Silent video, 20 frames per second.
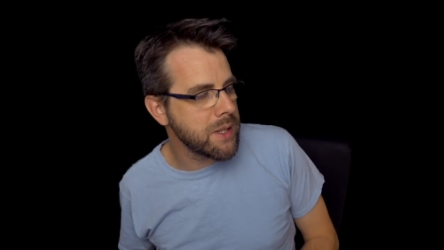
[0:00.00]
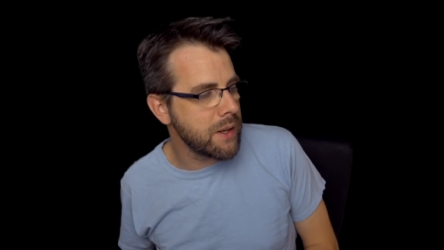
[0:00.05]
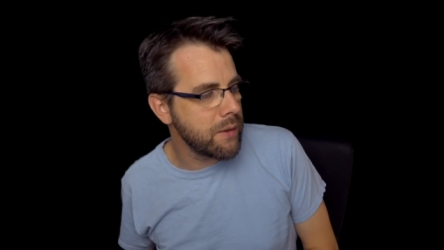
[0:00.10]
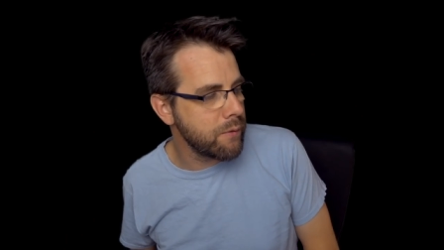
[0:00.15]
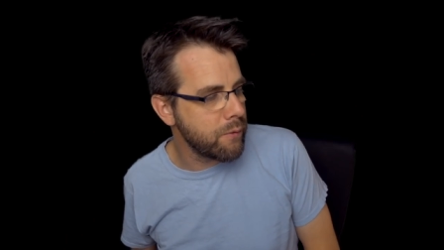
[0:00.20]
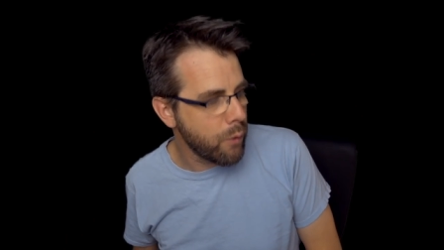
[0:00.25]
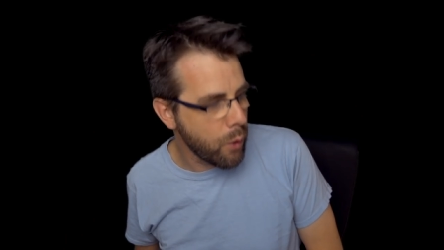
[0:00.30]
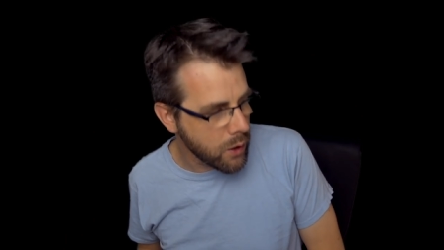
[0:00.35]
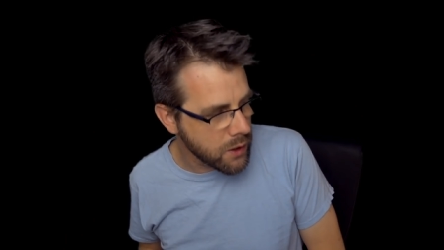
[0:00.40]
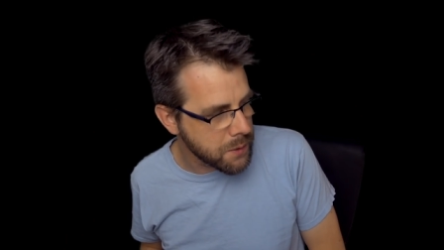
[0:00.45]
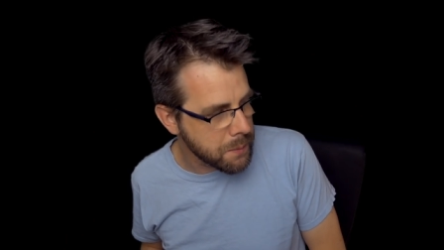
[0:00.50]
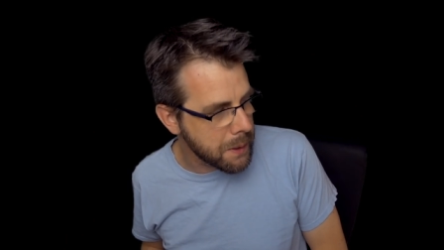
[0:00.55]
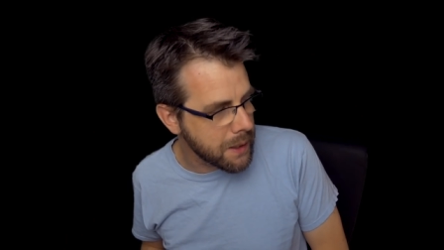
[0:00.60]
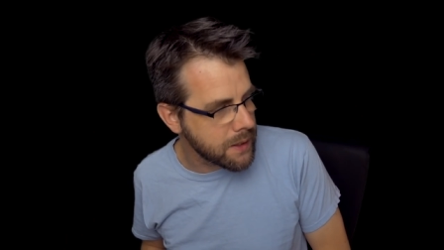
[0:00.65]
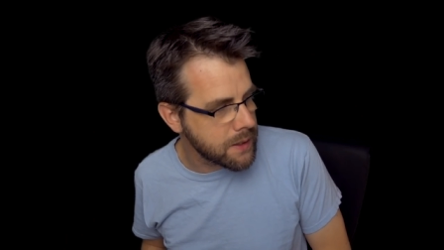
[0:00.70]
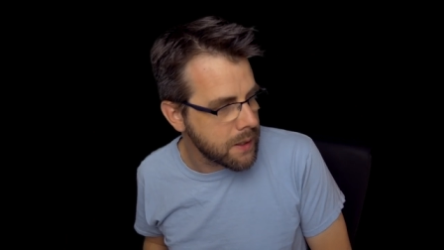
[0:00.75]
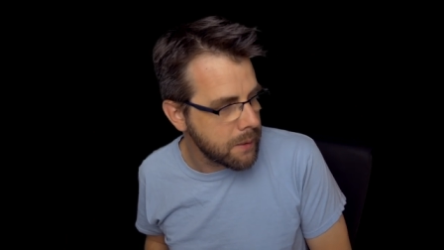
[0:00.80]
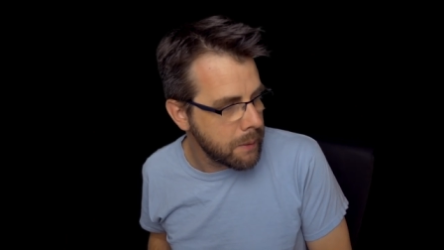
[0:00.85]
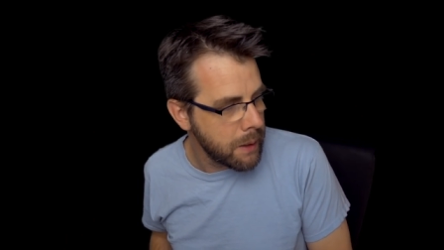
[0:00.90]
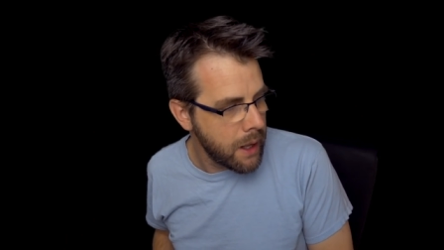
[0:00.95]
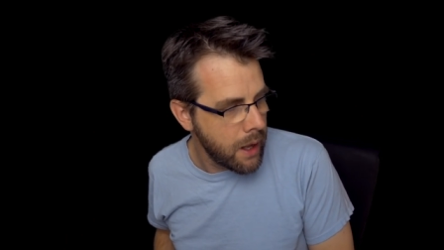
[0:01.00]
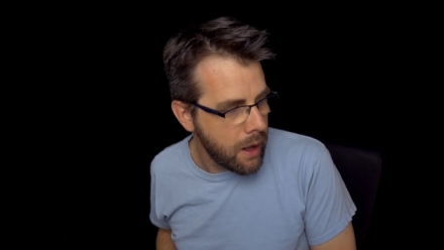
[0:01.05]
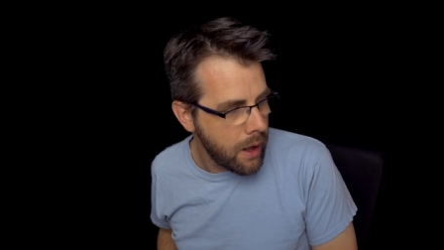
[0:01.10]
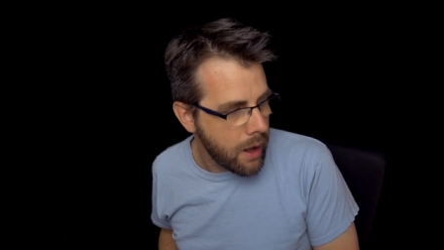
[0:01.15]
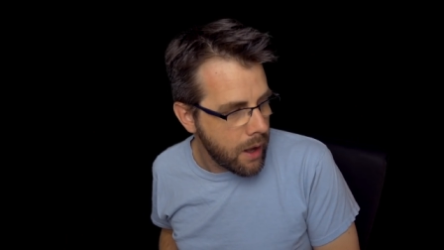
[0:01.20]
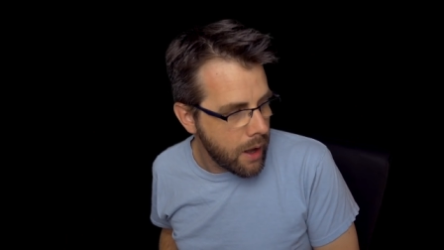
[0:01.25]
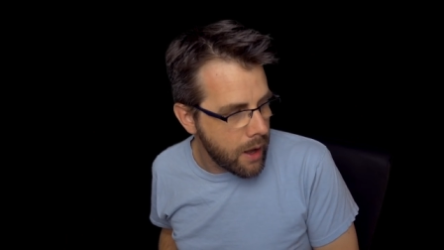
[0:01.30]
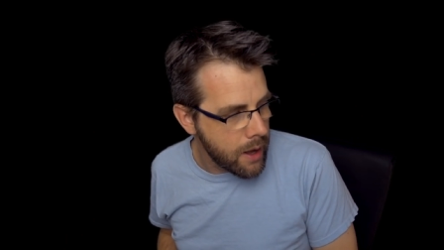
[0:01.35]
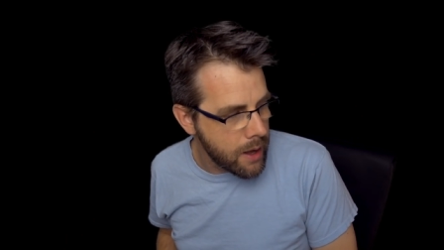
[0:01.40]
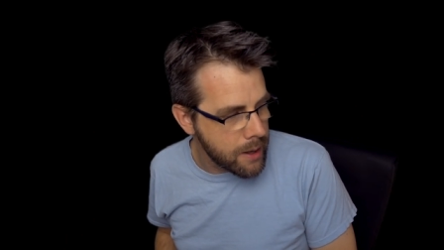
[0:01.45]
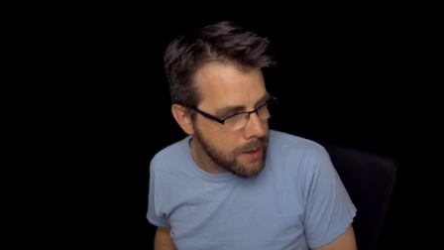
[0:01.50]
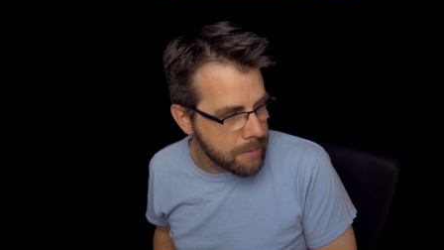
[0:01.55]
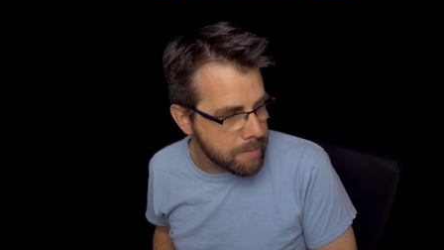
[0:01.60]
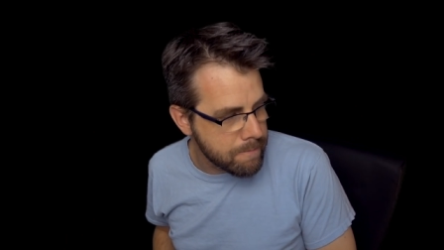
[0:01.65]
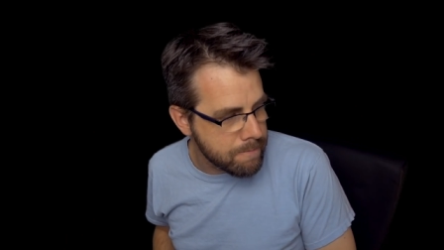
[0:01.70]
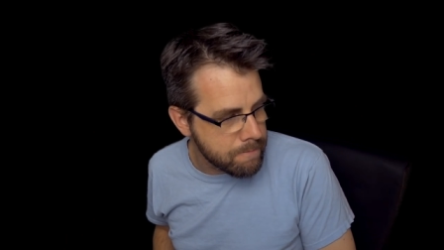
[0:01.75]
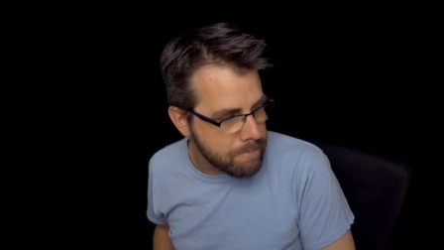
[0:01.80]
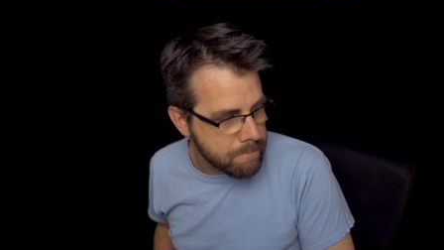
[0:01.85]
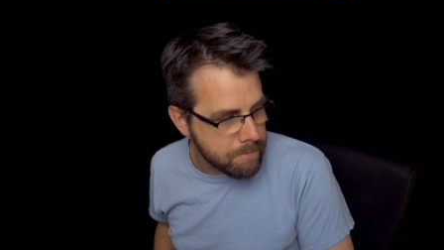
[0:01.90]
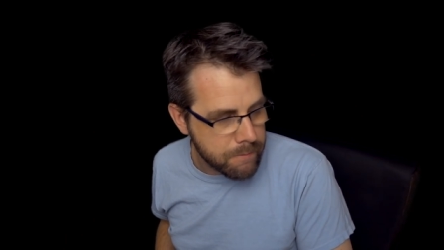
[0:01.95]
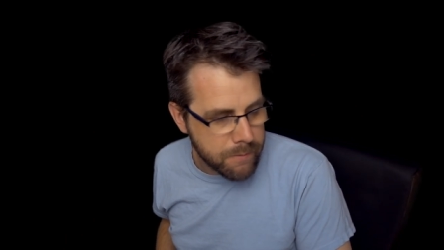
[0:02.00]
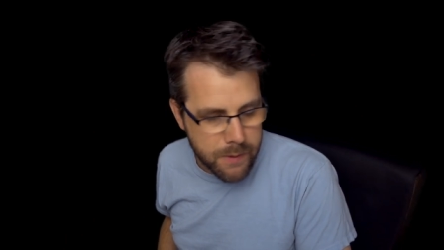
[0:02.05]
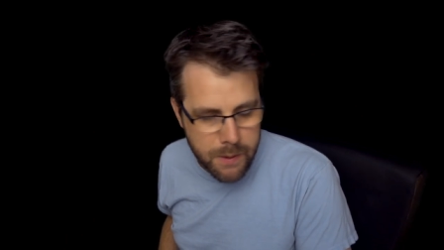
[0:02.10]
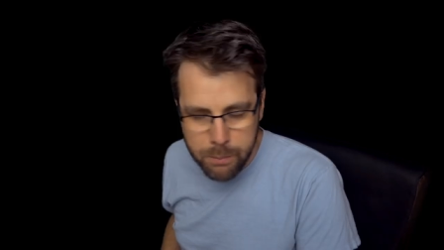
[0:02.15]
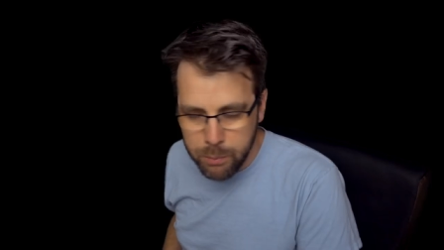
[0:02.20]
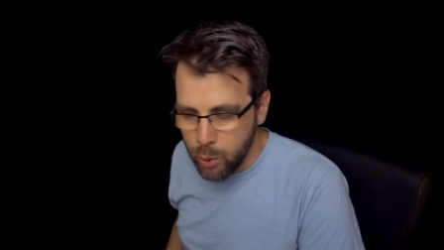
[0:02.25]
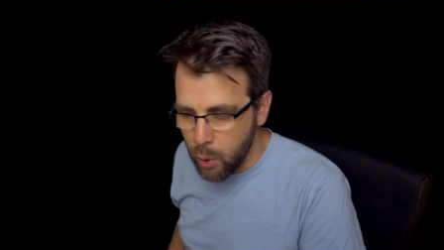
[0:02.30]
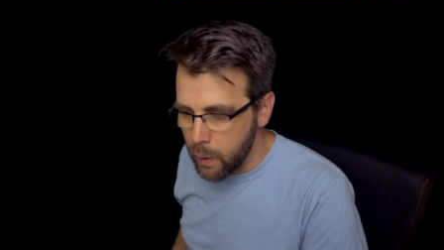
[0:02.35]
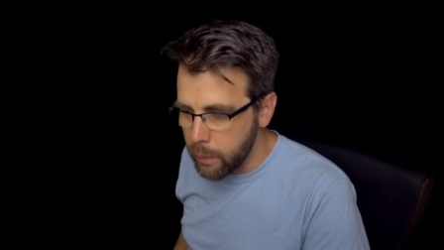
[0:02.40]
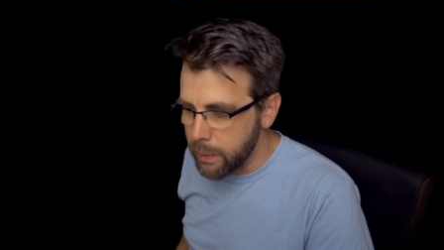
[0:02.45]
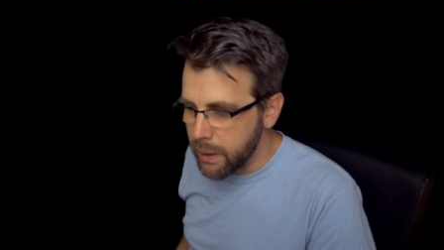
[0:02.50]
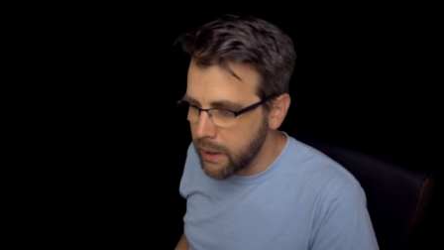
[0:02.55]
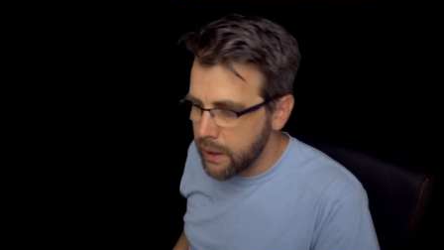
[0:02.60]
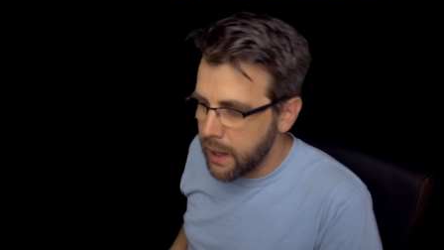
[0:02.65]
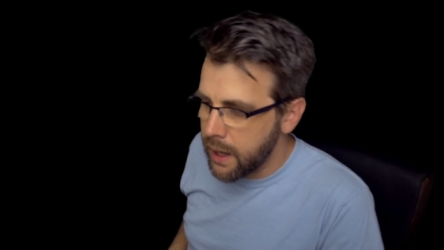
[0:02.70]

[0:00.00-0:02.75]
Enforcement um, deployment.